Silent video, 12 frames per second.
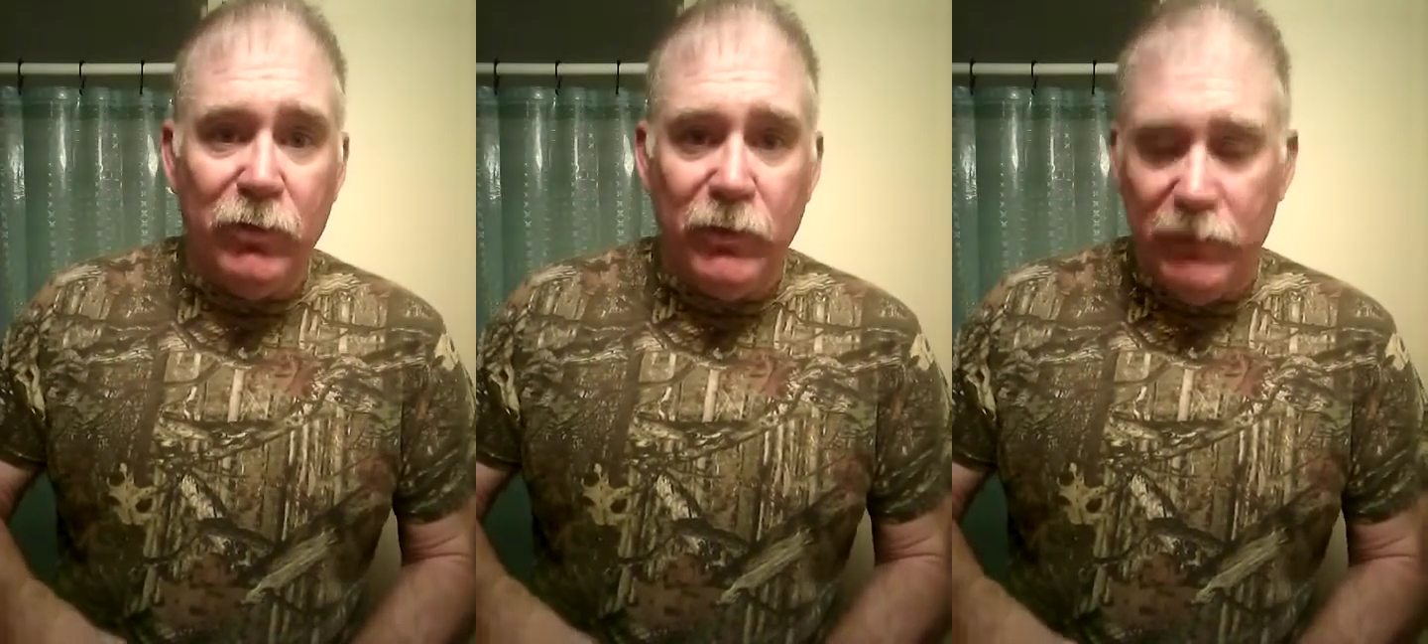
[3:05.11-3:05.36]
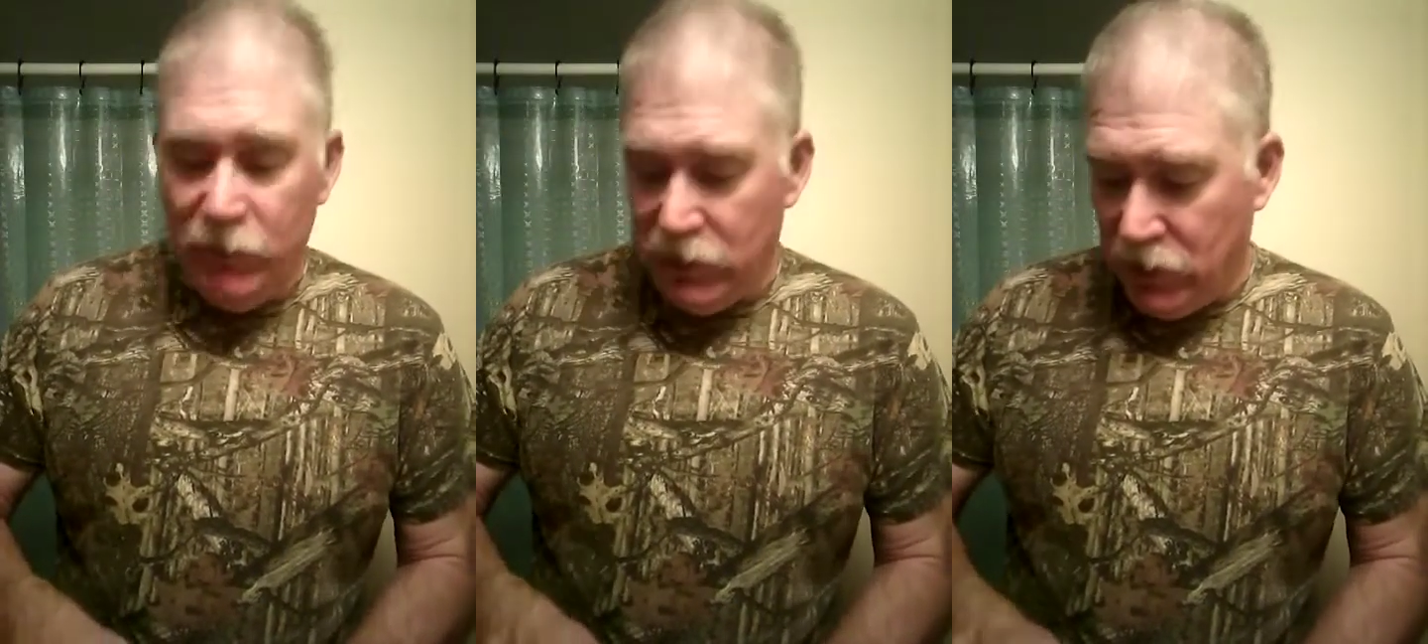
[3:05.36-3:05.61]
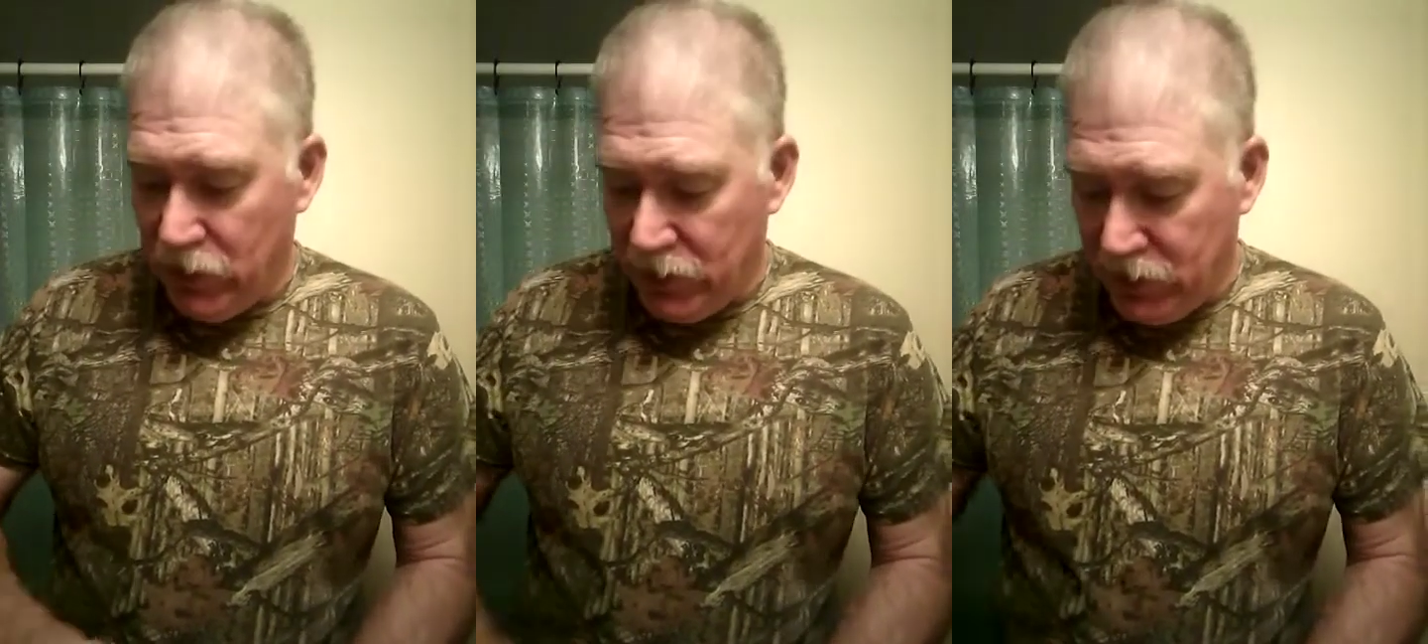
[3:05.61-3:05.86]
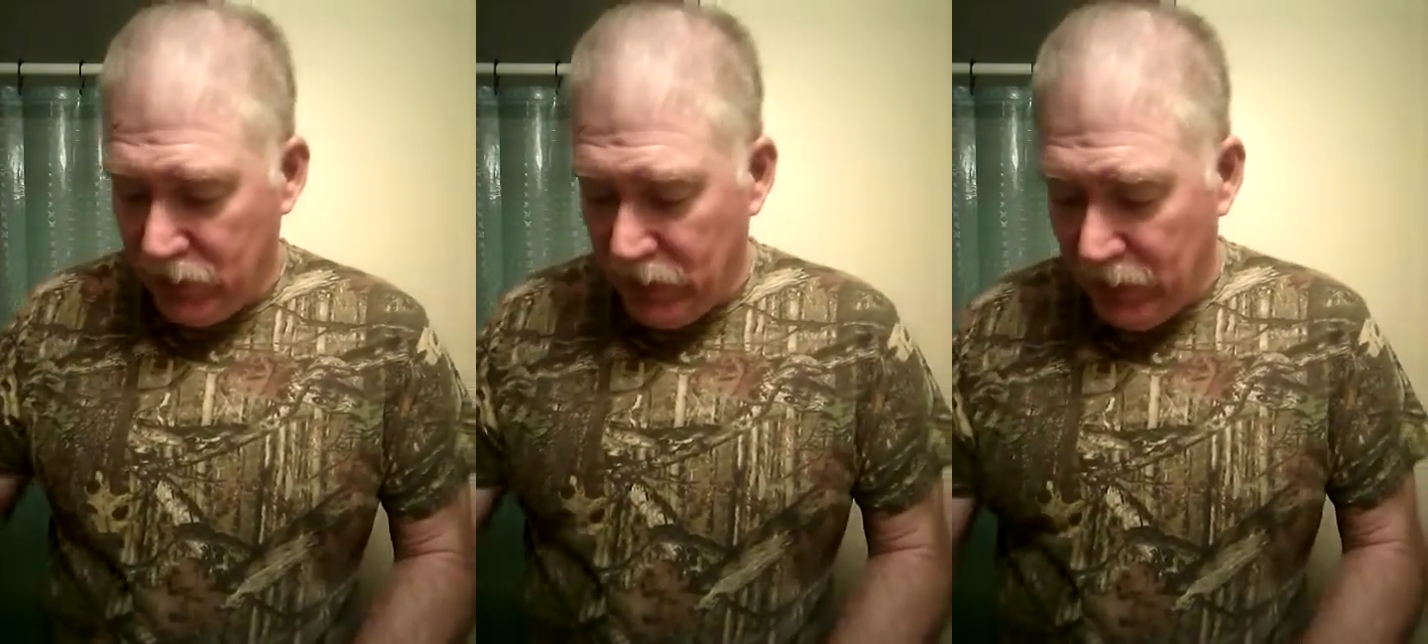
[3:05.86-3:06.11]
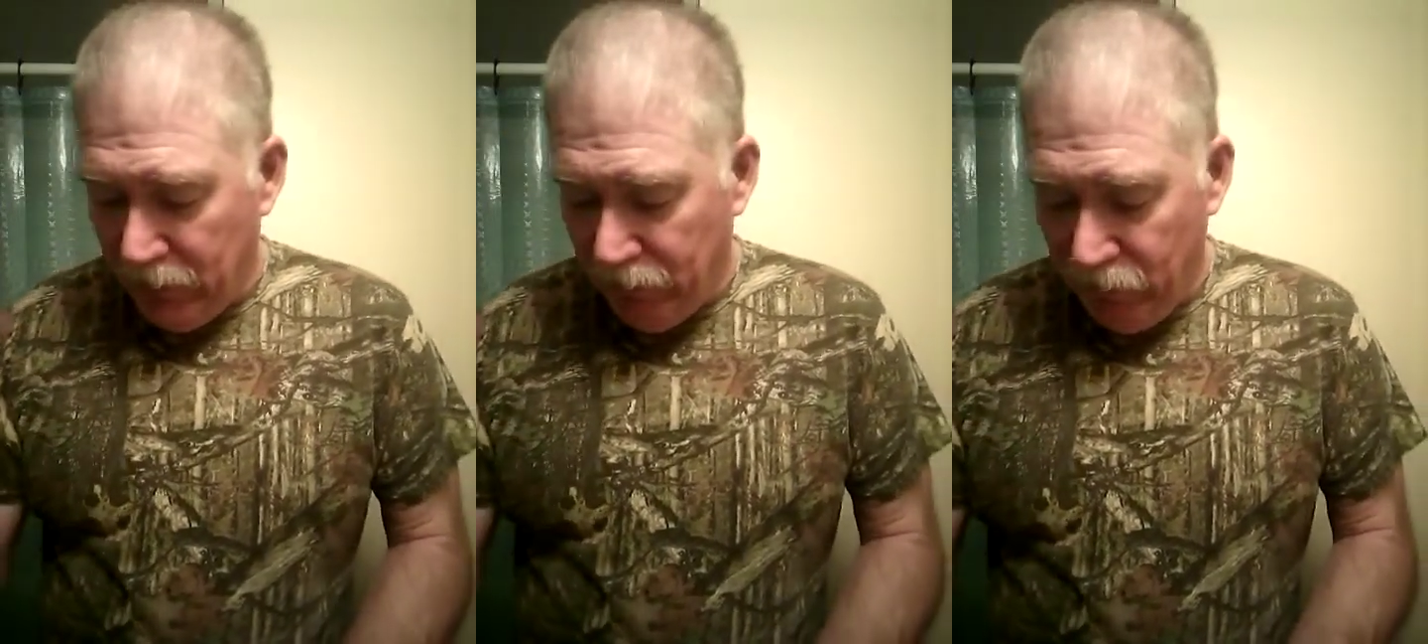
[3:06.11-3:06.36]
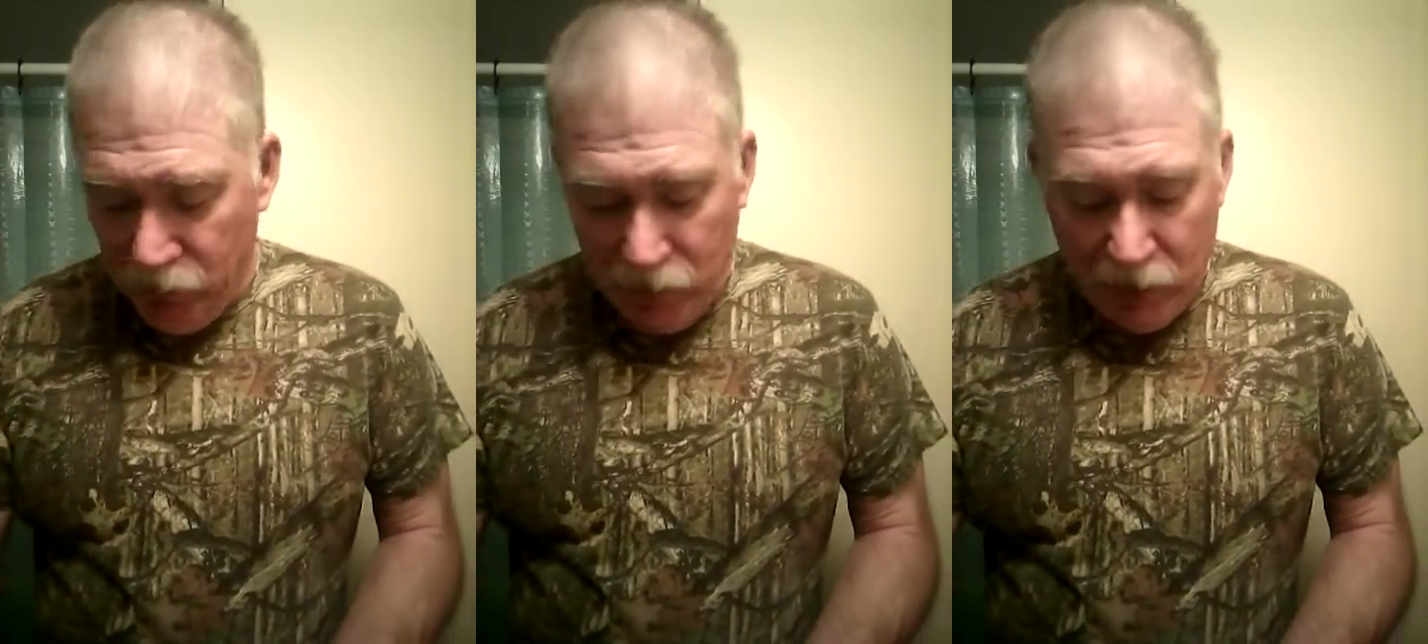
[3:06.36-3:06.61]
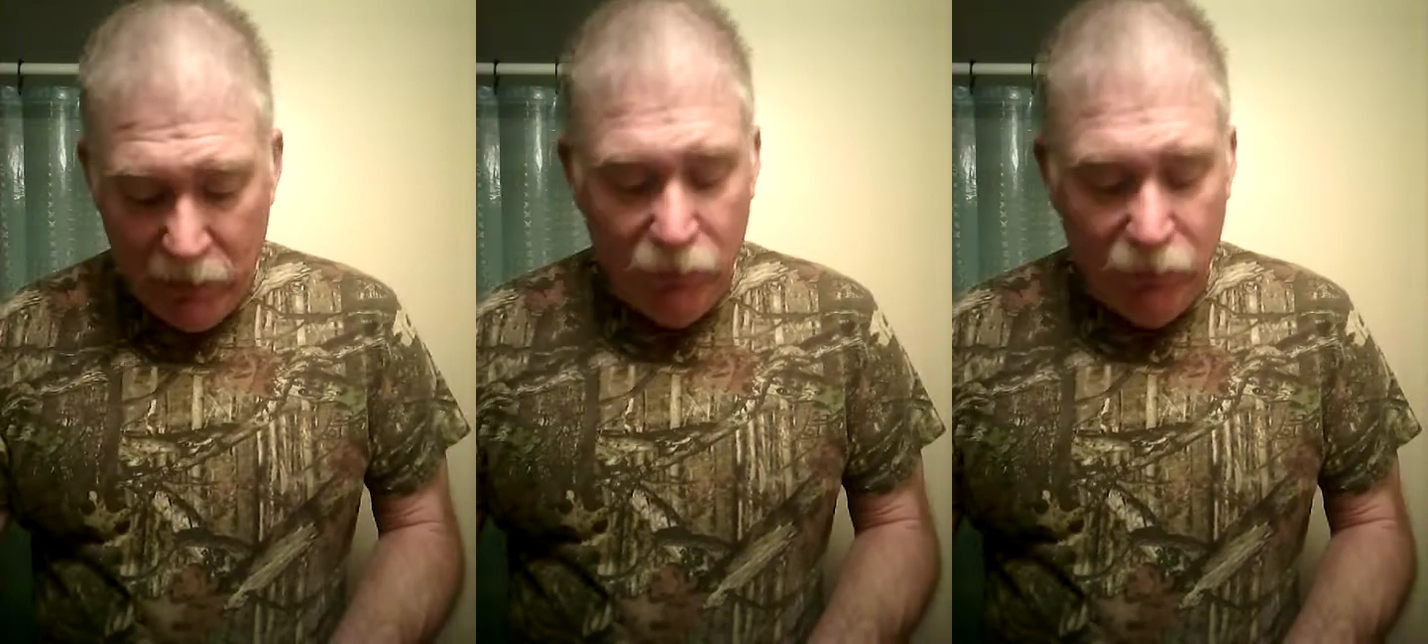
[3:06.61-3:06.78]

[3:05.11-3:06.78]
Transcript: We discussed that. If you shave